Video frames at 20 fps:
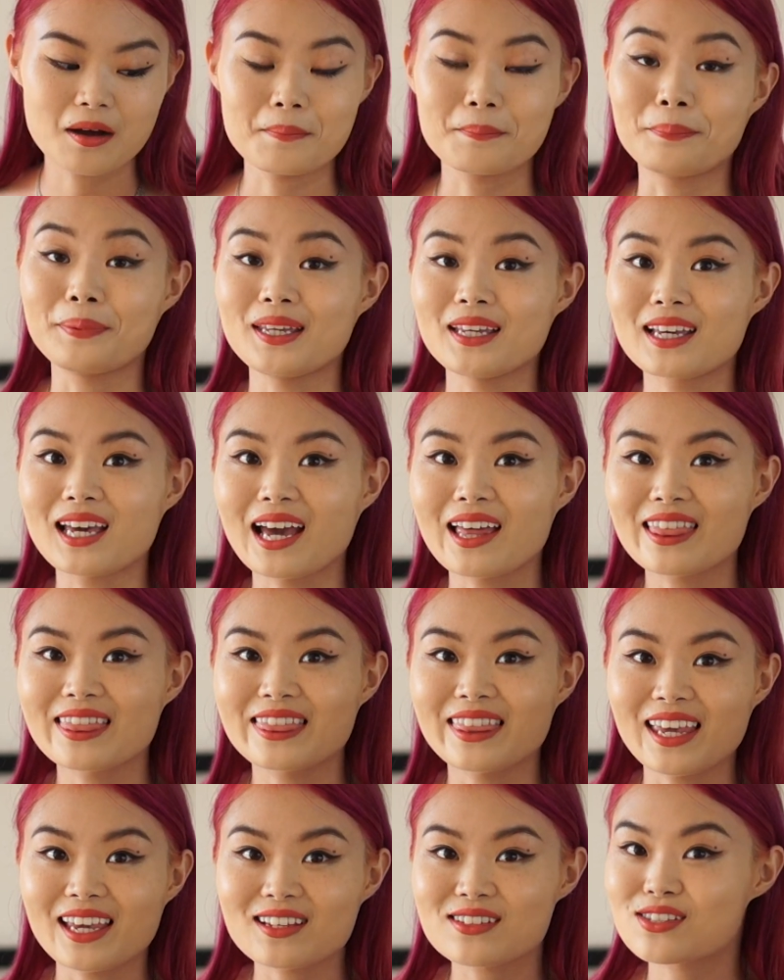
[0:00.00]
Big
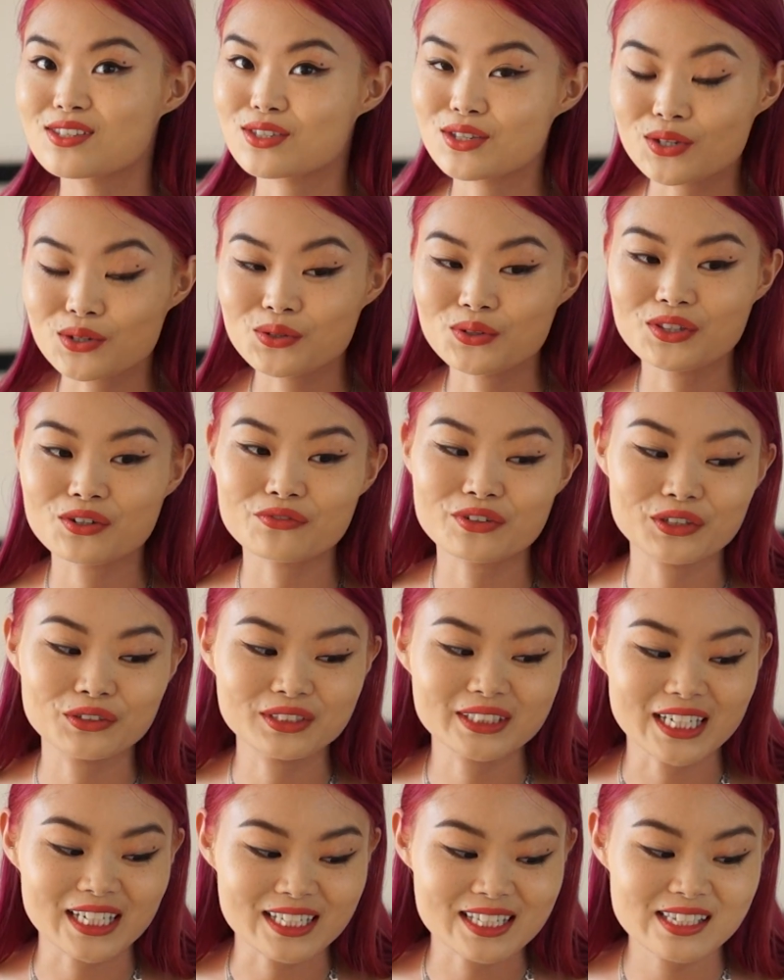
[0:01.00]
thanks to the Real
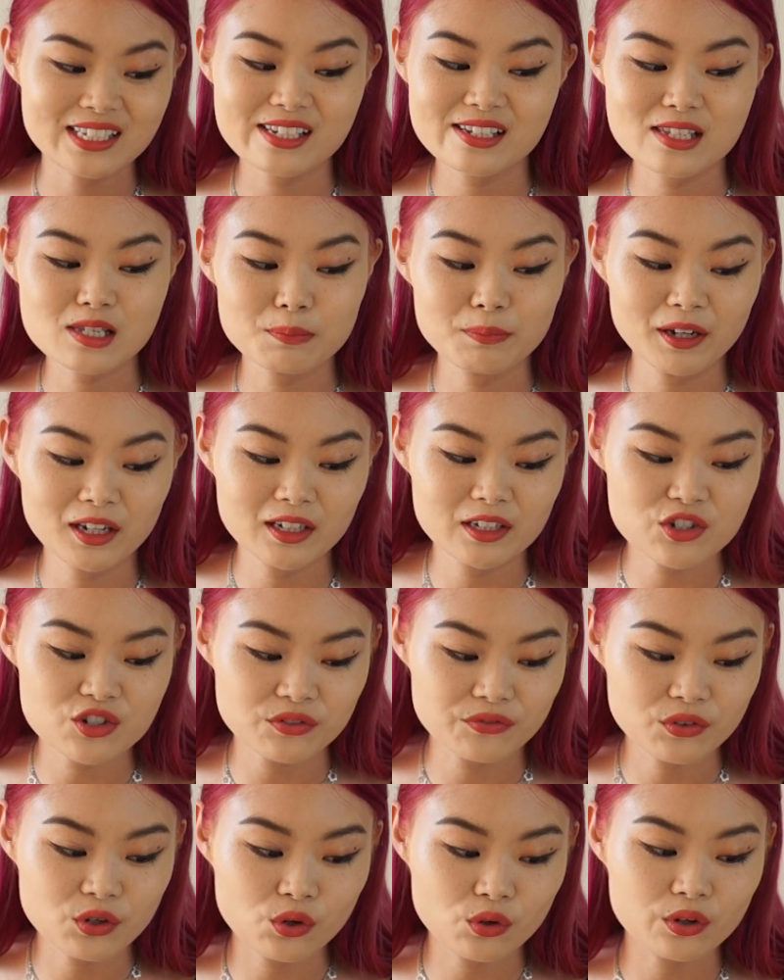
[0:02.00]
Technique sponge,
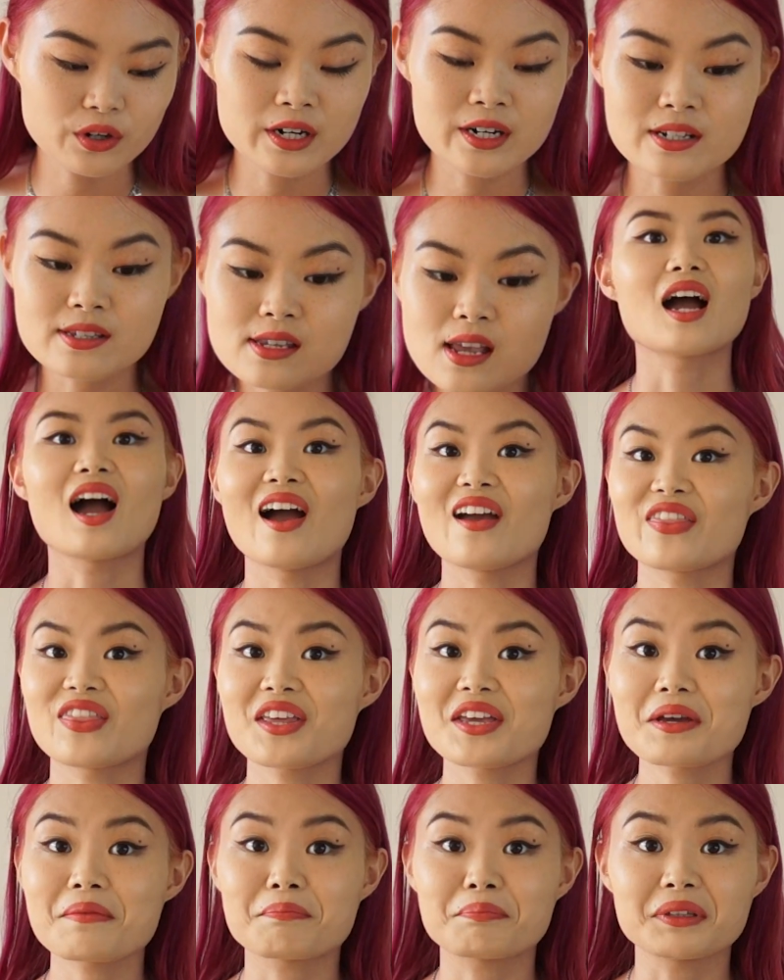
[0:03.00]
of course. I
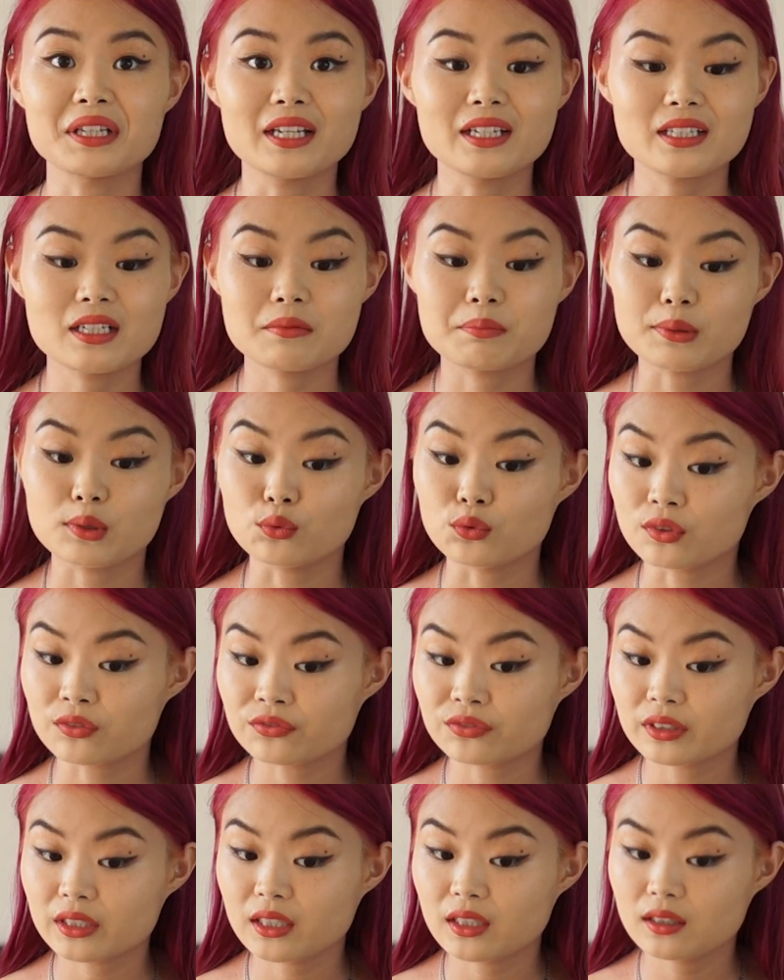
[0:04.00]
think it blended
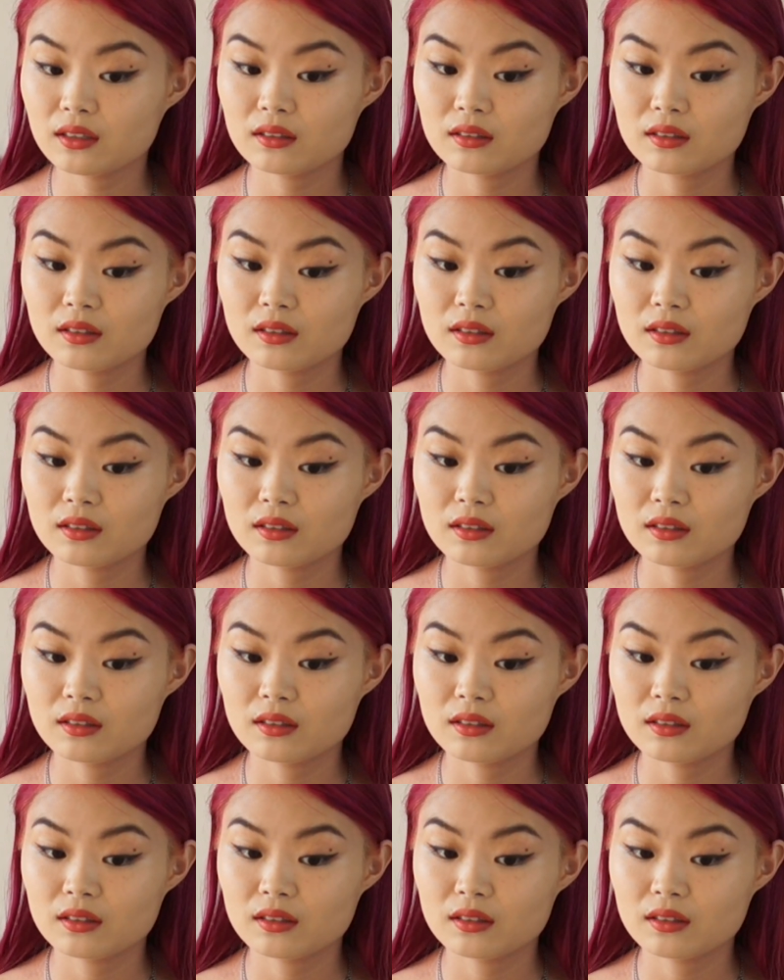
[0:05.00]
beautifully.